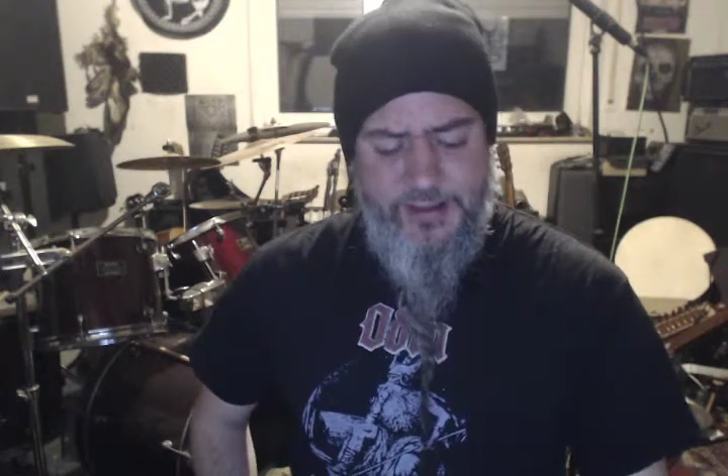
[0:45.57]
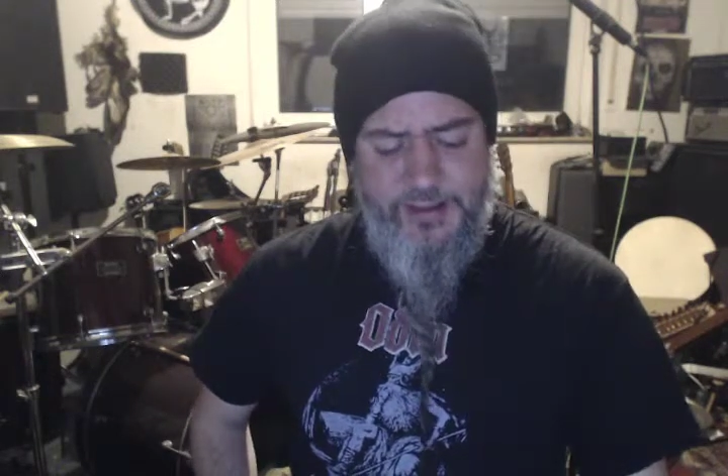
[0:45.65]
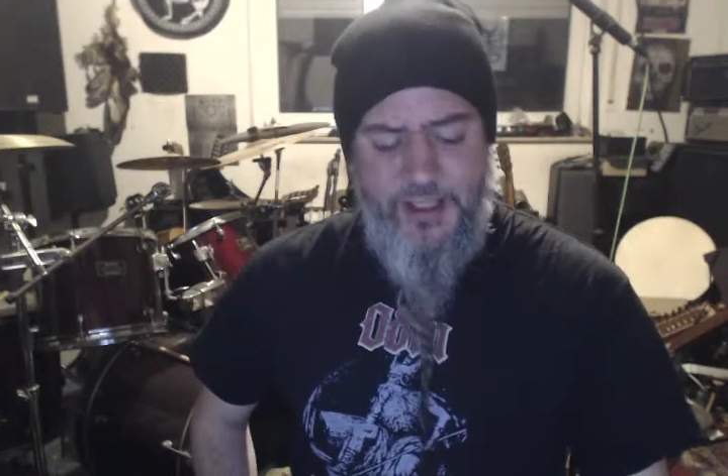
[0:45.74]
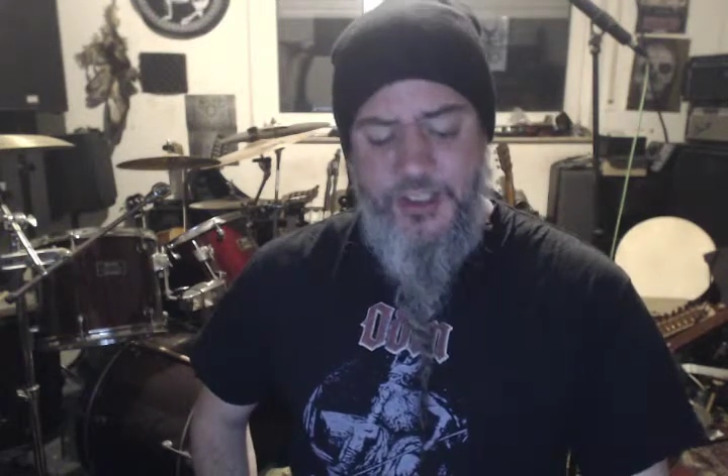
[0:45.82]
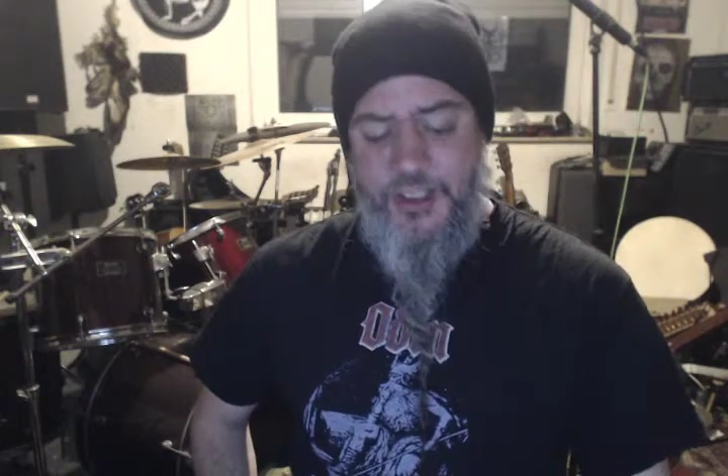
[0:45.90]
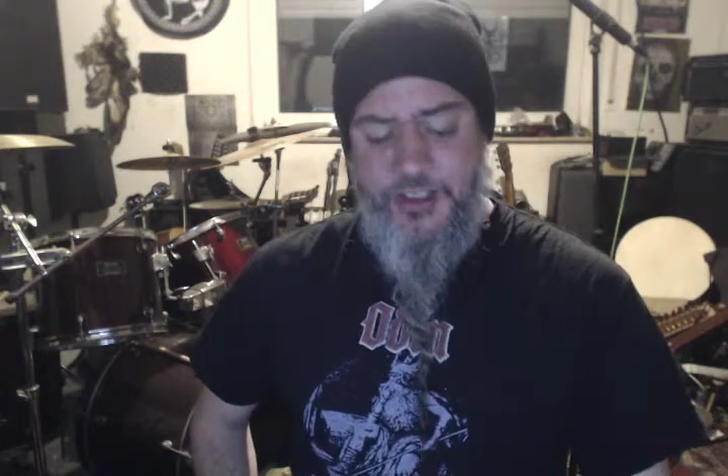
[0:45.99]

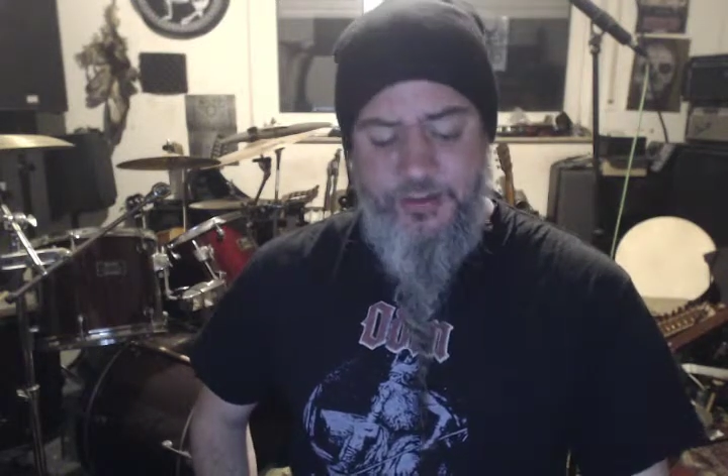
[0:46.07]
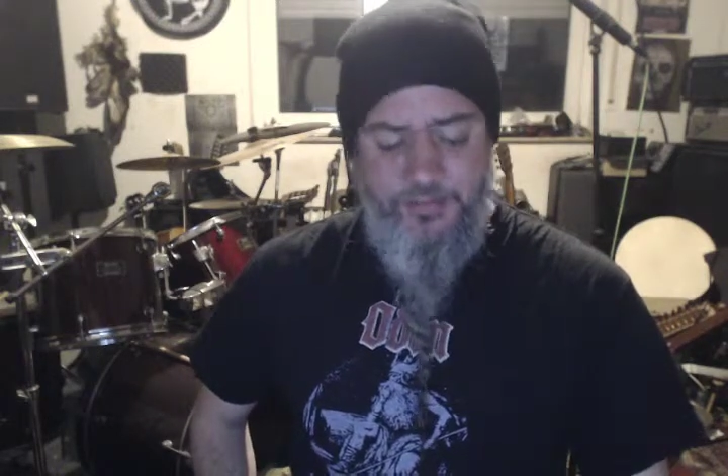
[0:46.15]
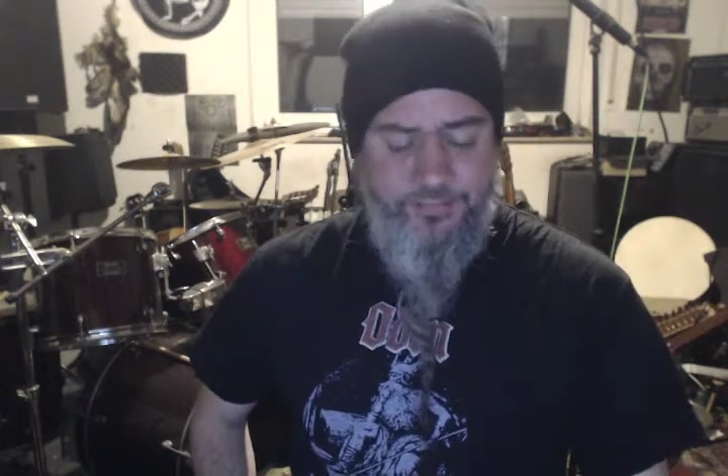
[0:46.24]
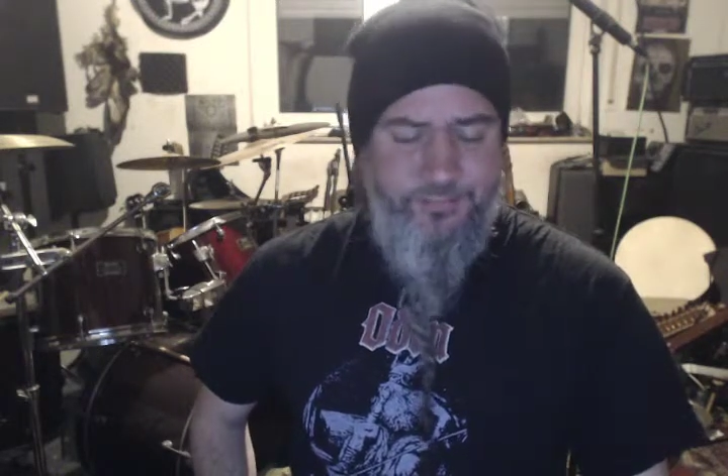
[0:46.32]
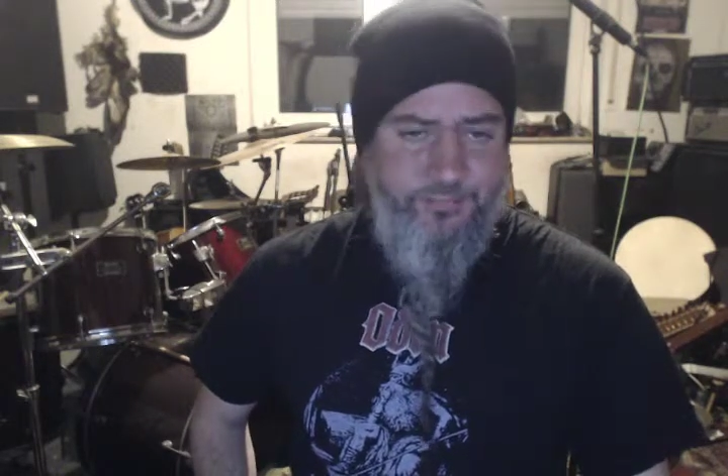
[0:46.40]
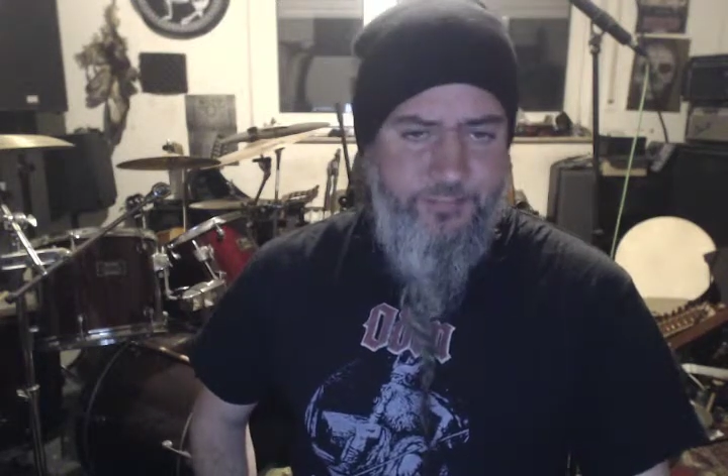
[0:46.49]
gudgeon.
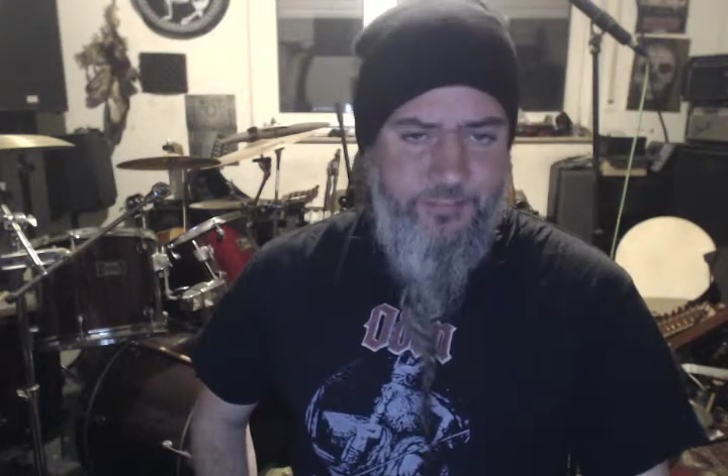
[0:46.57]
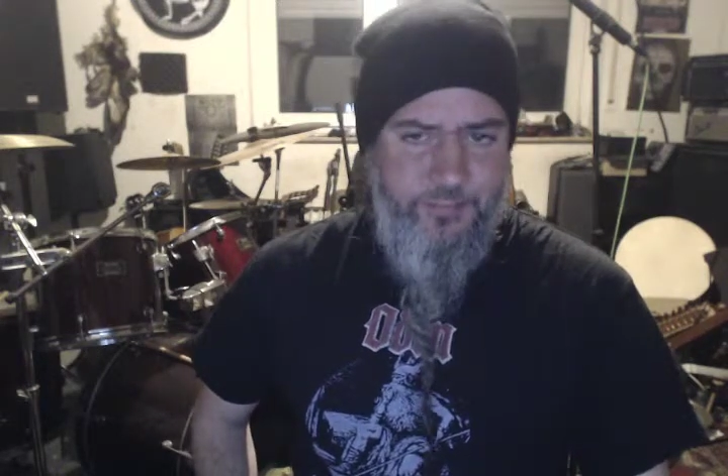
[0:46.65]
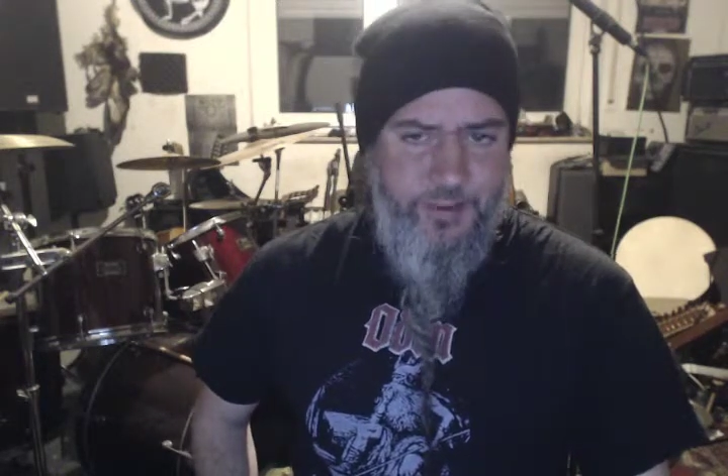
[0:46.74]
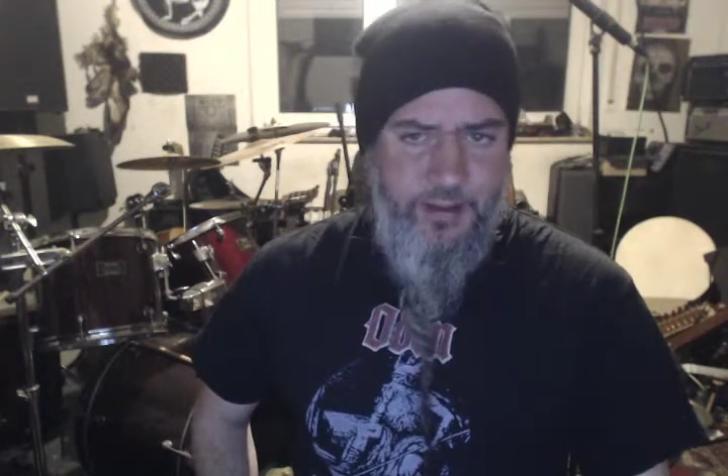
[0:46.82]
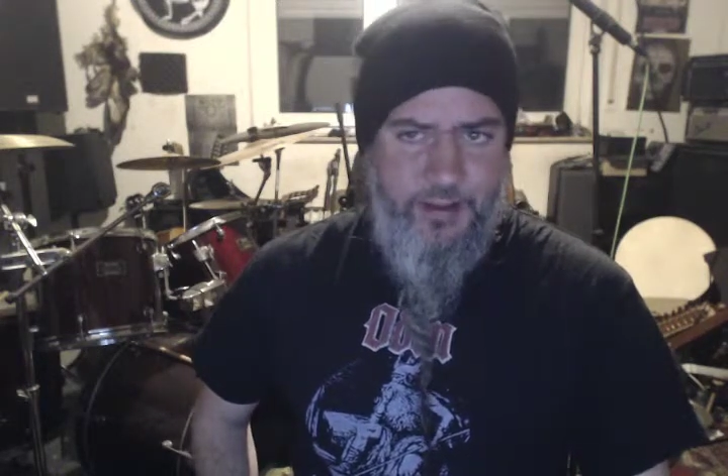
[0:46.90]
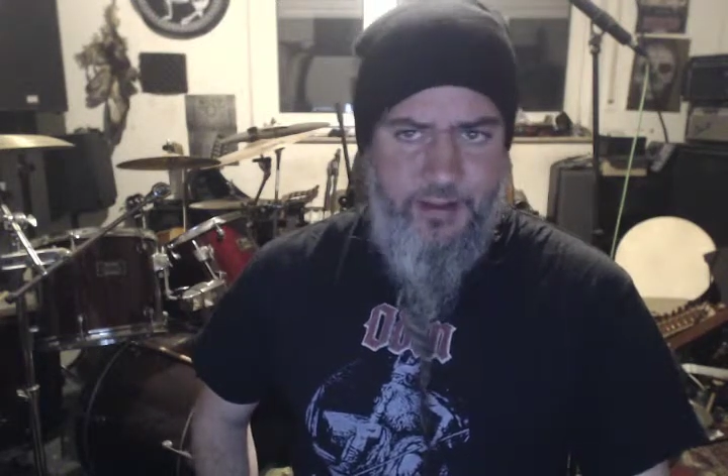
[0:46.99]

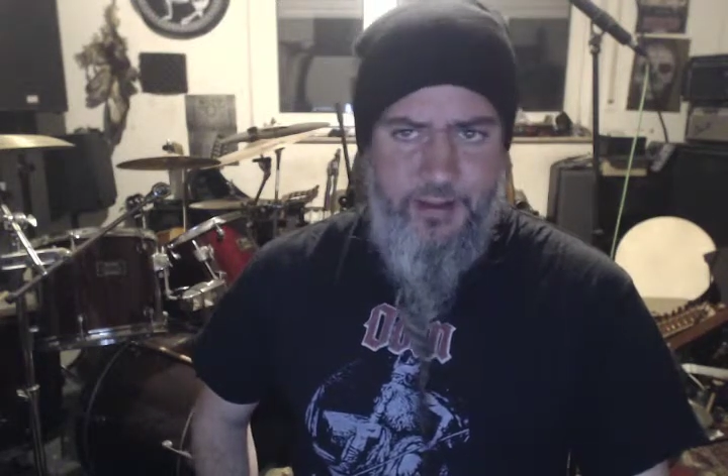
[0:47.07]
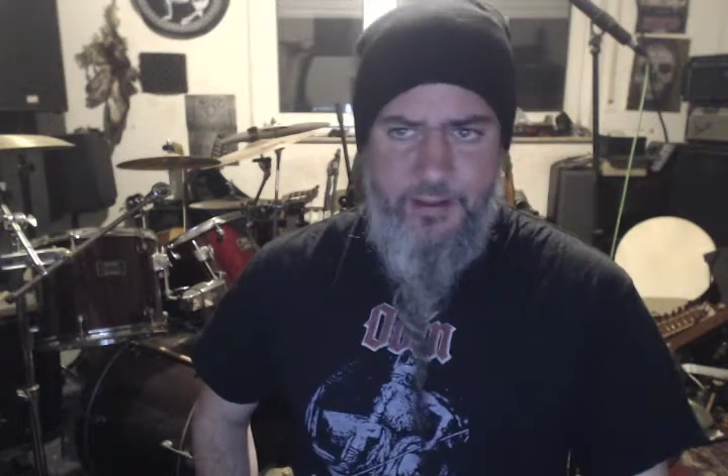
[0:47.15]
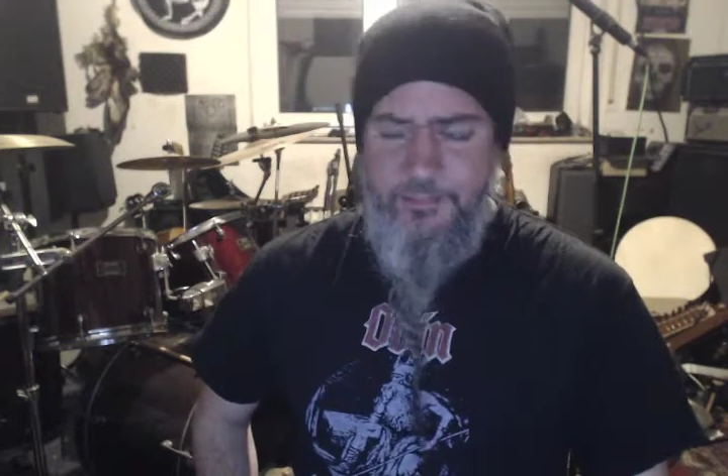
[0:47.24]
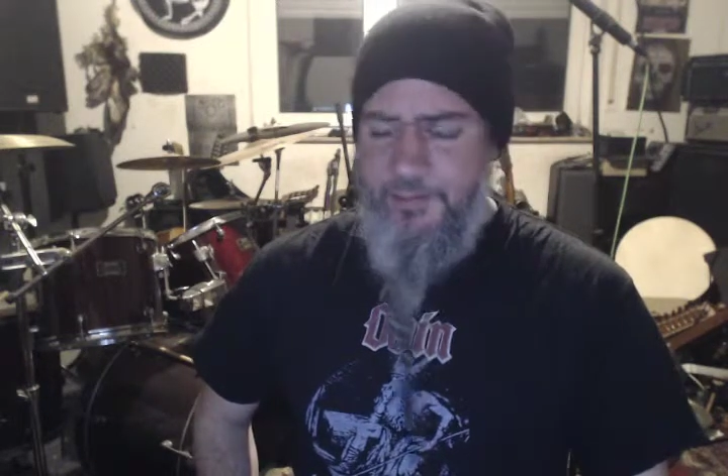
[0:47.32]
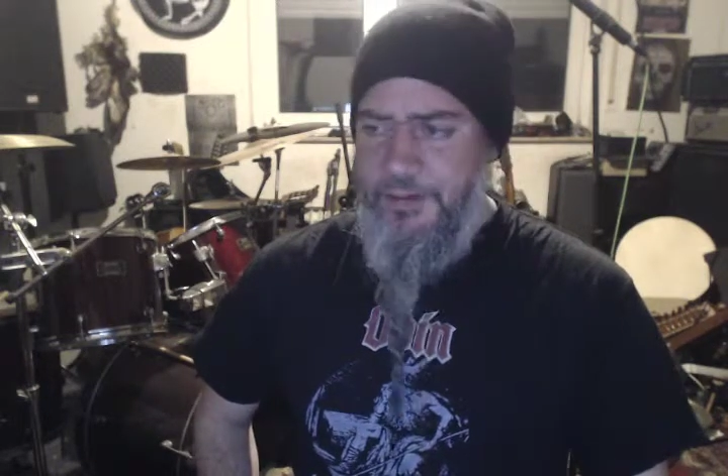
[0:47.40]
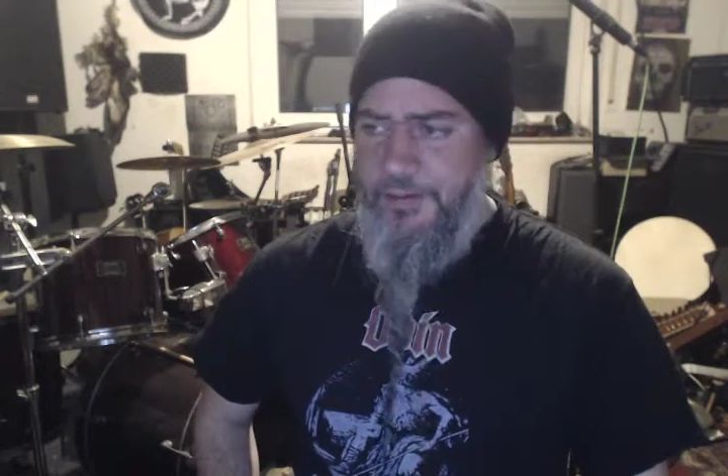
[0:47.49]

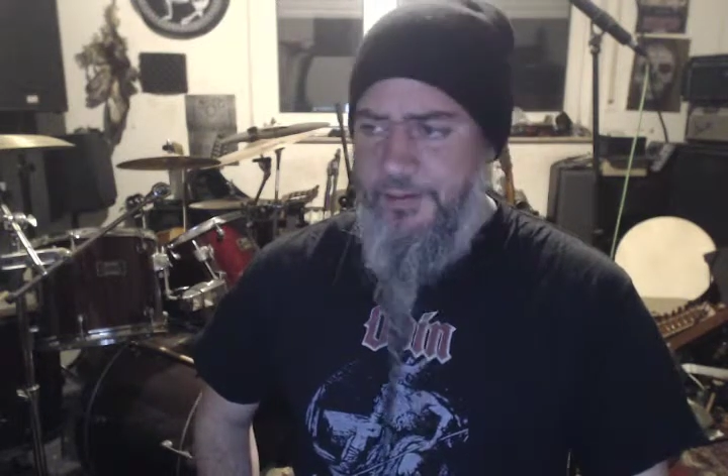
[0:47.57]
Um,